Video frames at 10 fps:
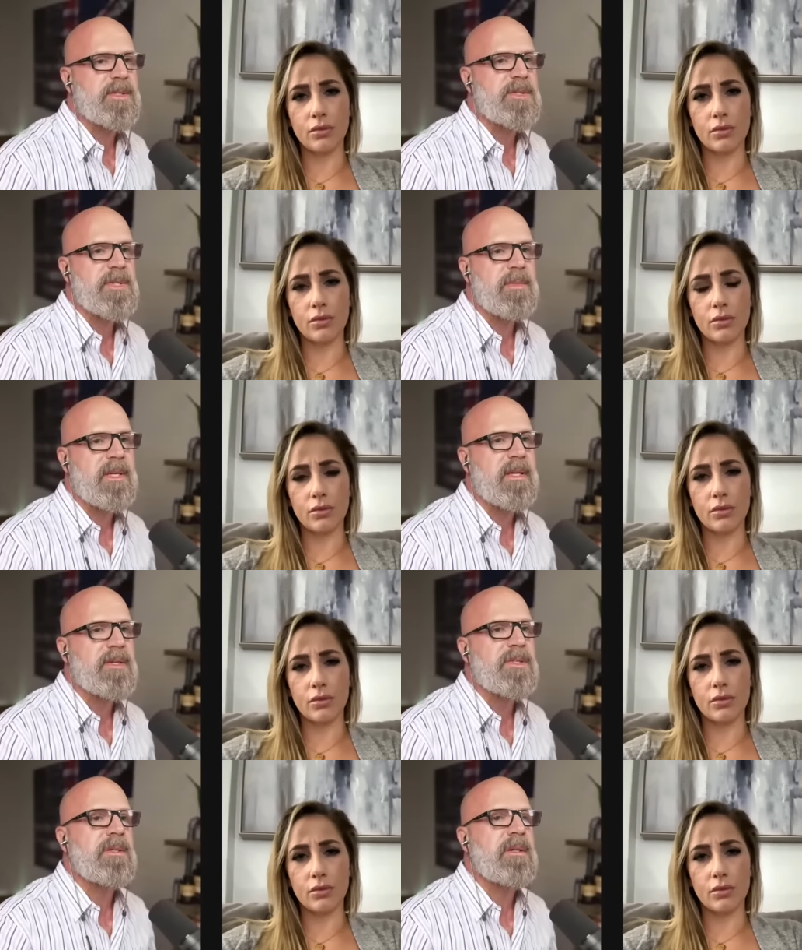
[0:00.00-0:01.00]
Speaker 1: and some
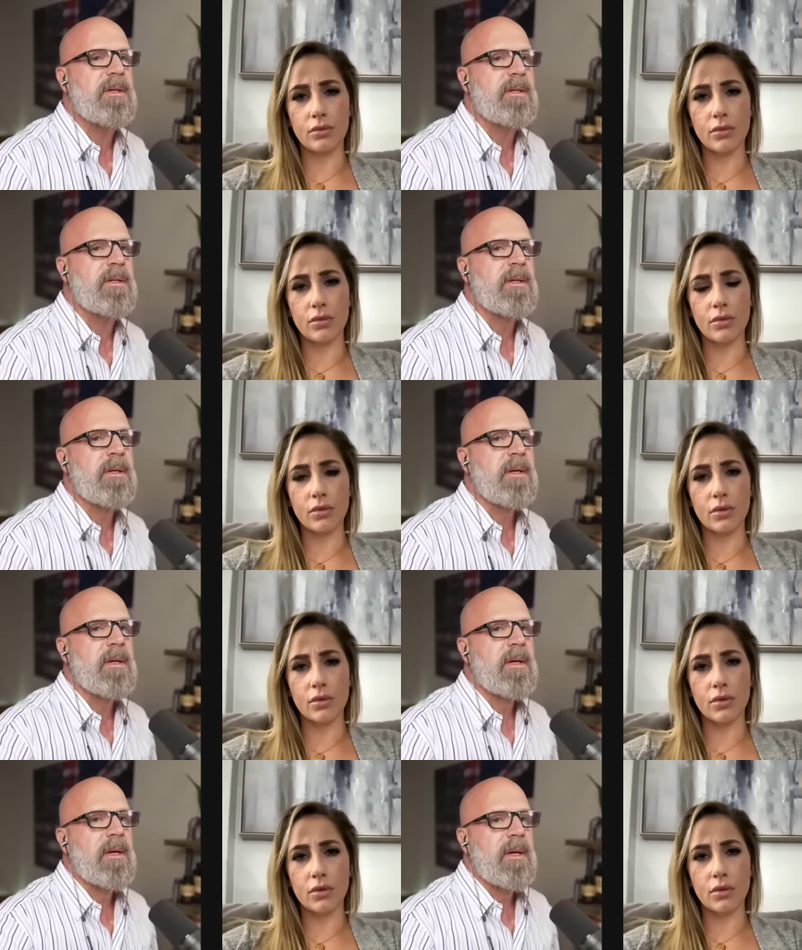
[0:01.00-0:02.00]
geeks on
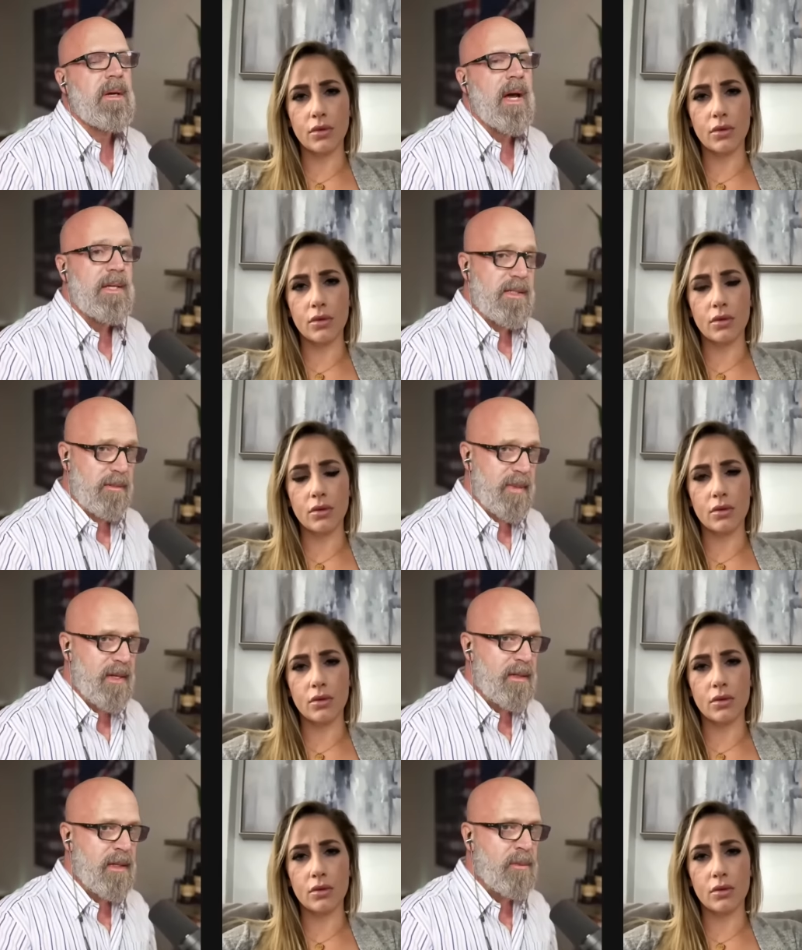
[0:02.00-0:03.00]
ideal
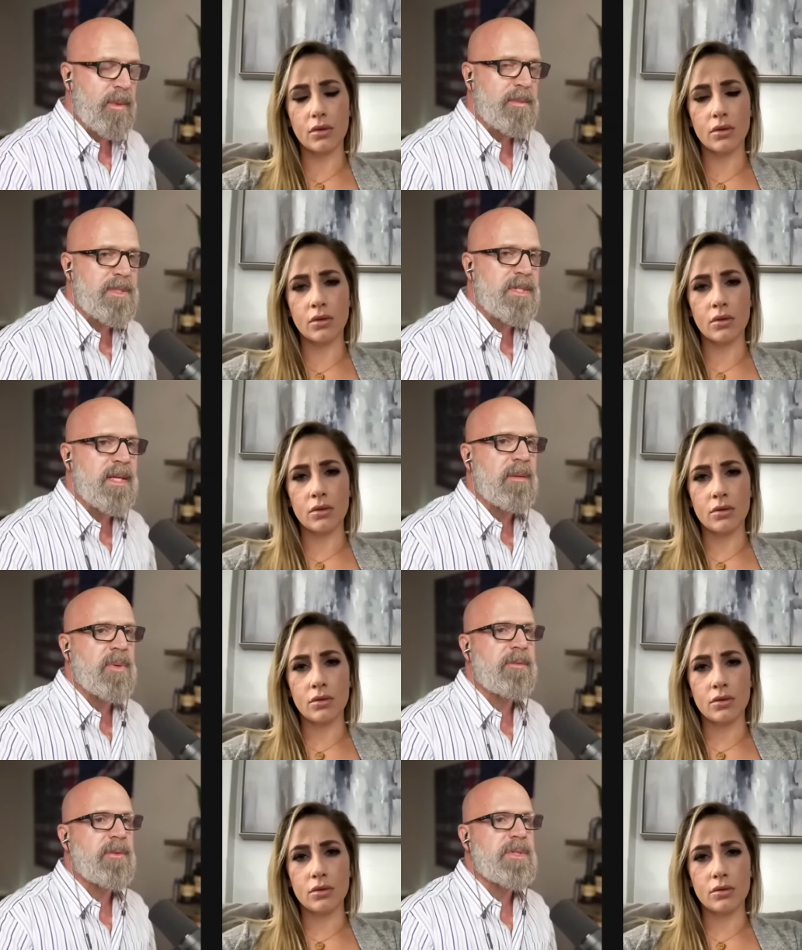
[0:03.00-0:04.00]
men and women's dating
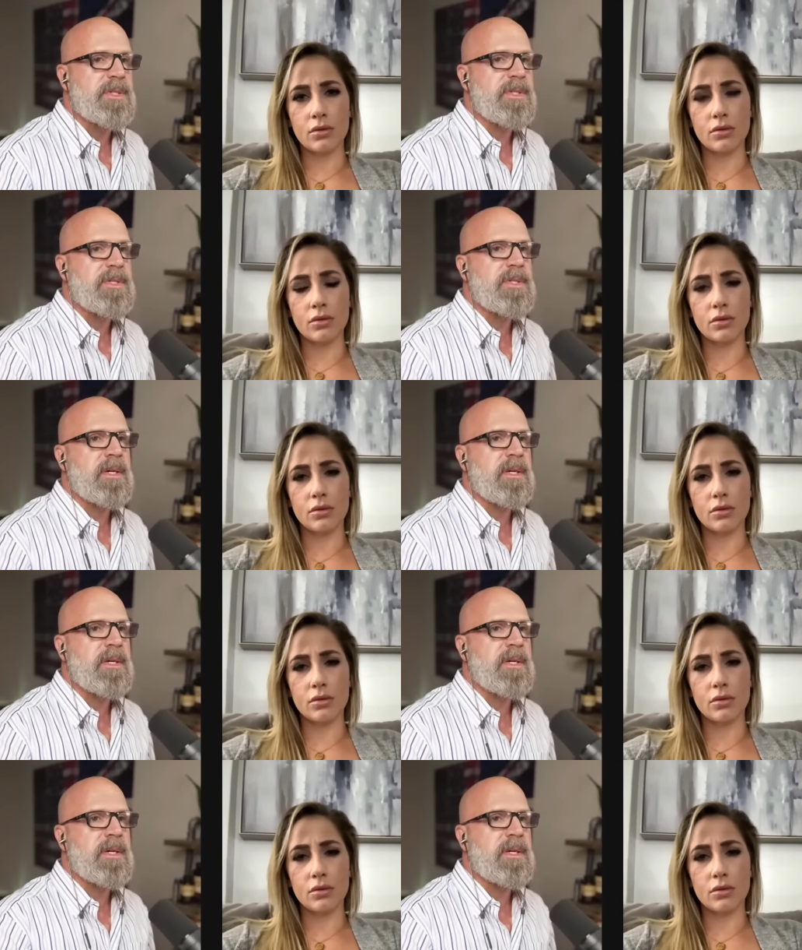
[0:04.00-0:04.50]
preferences.